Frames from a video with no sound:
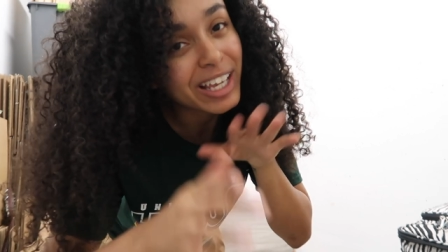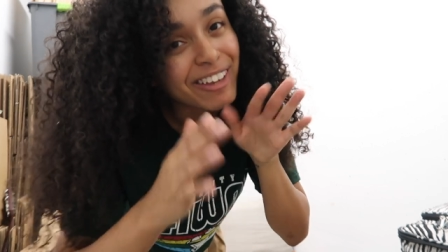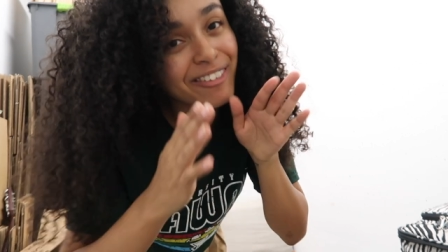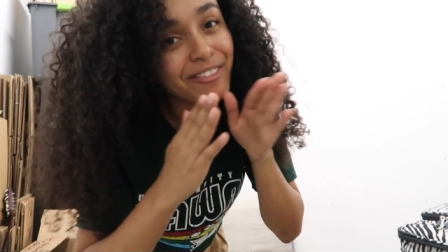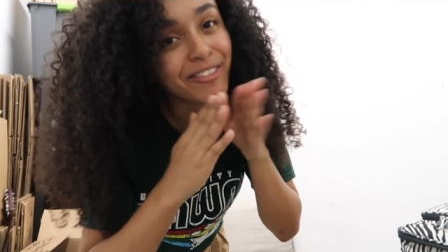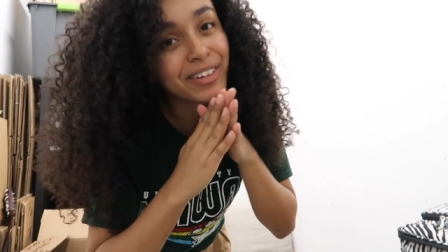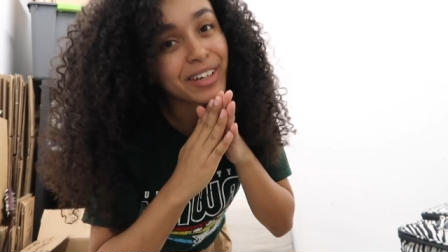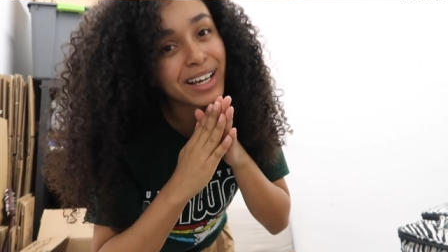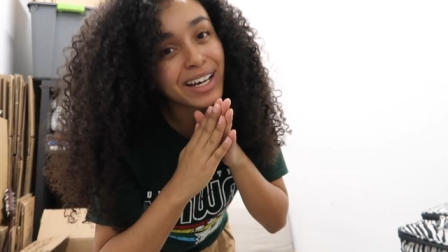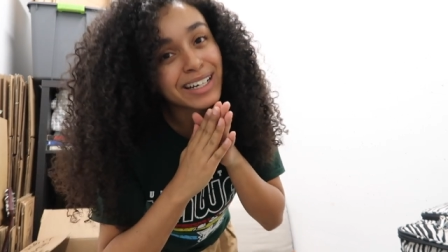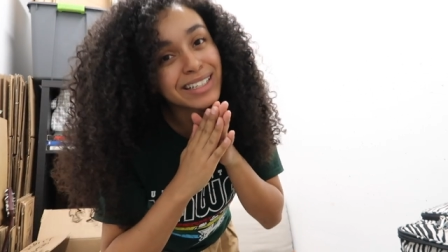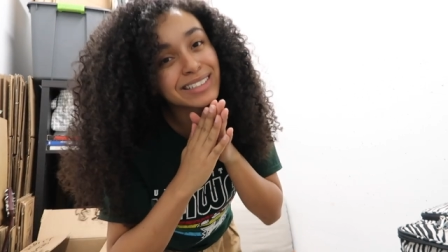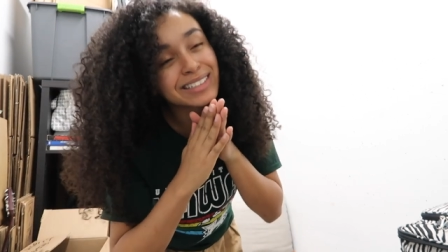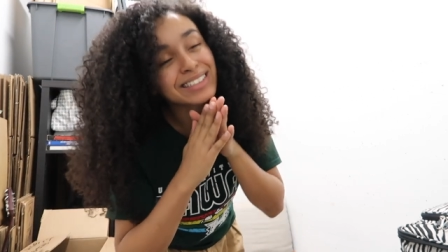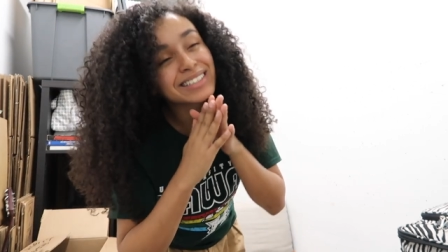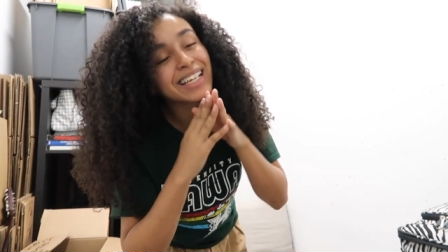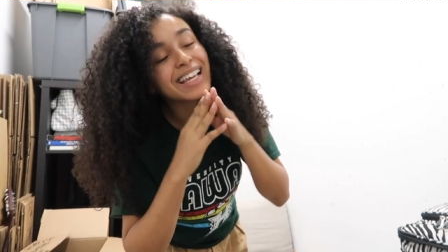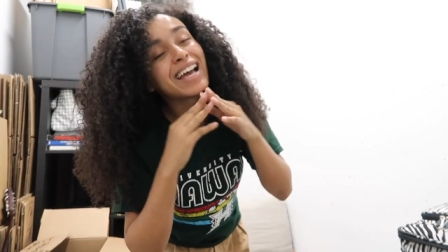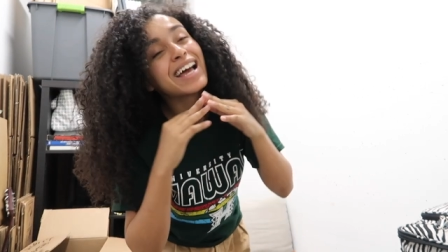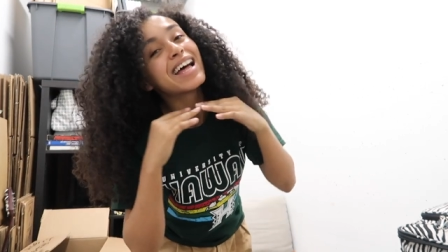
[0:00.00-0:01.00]
If not,
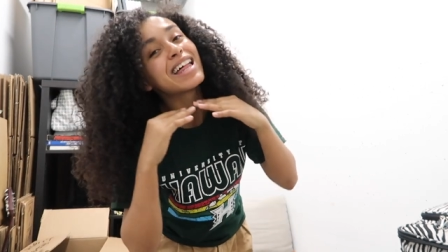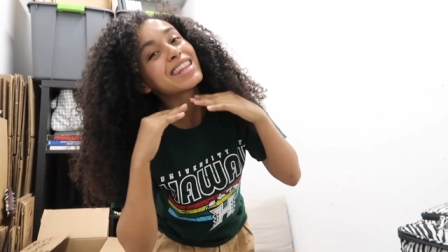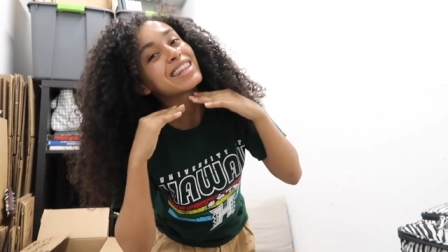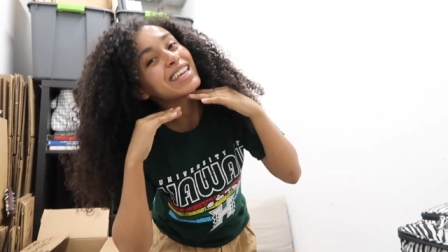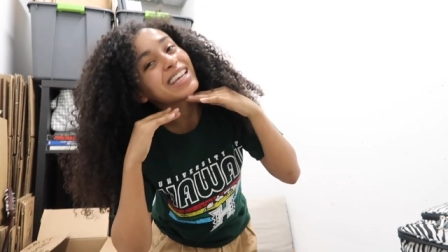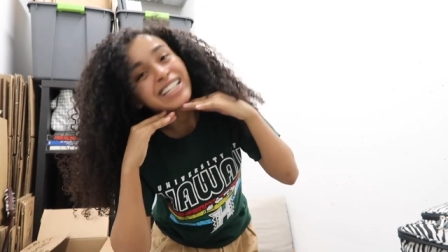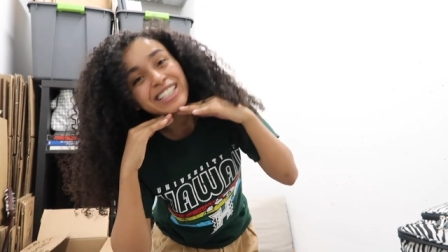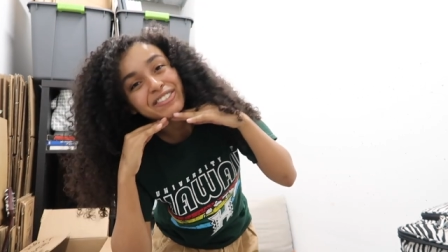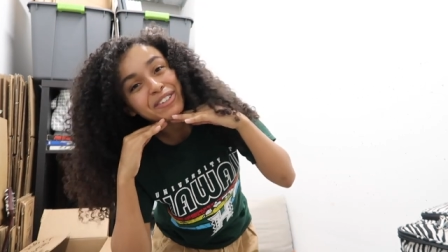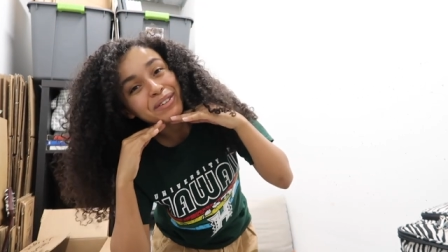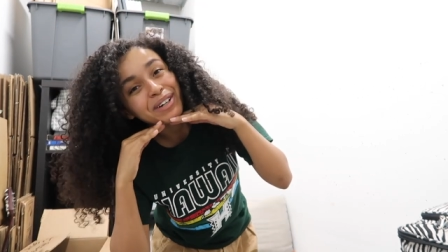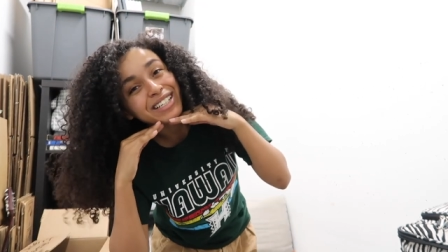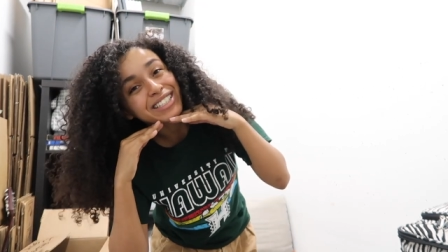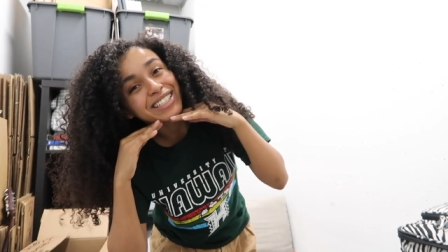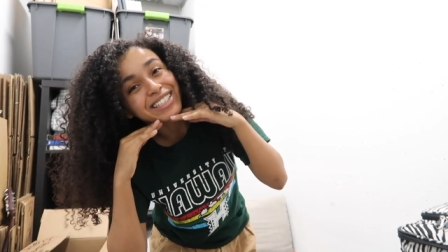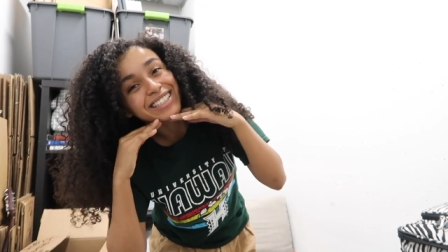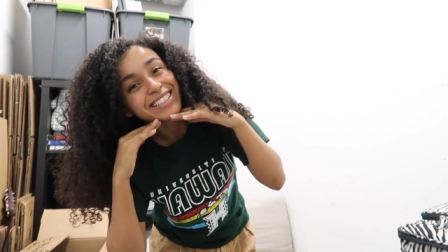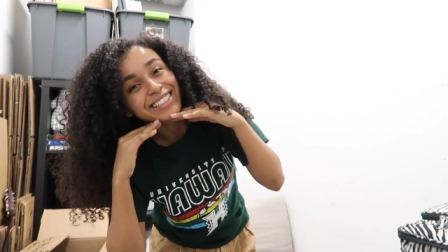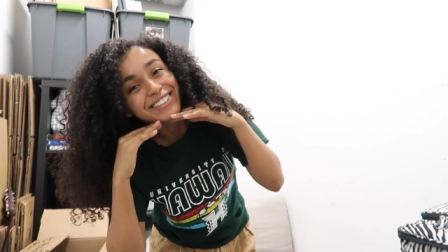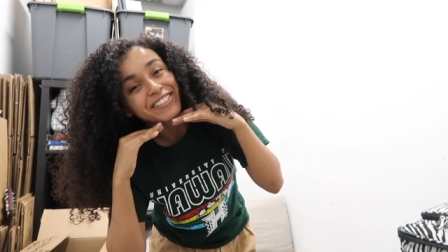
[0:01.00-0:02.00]
thanks for
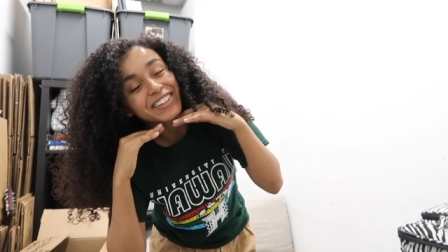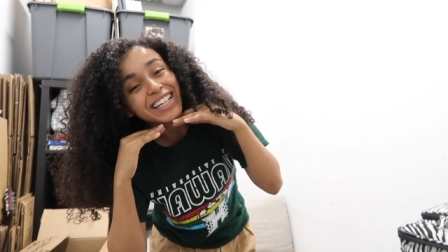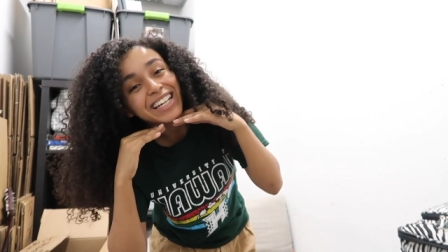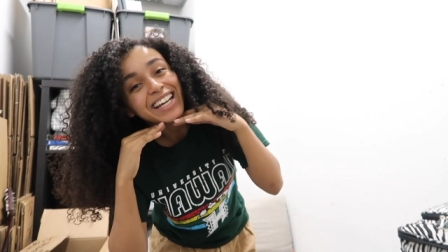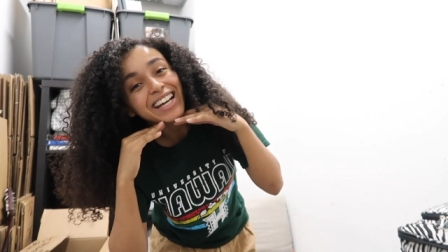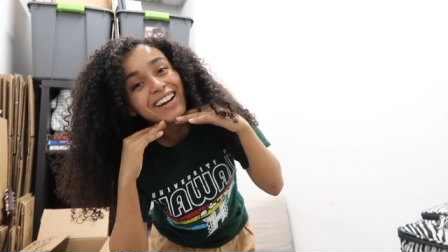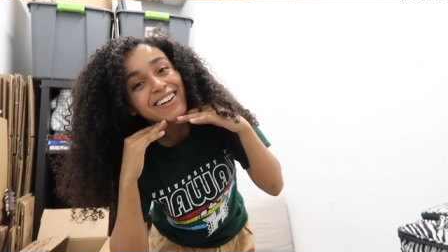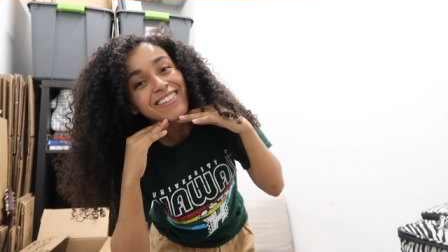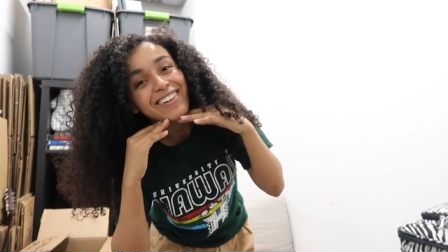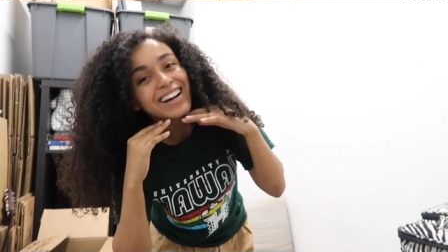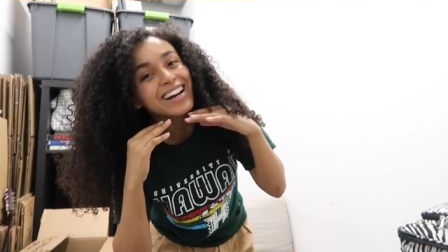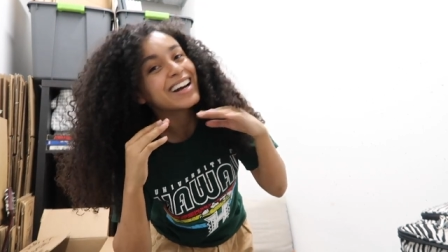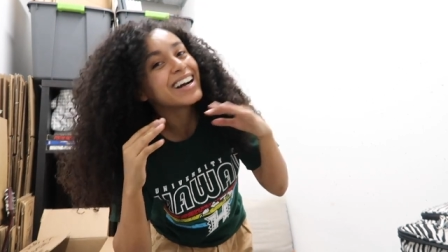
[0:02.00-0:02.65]
watching this video.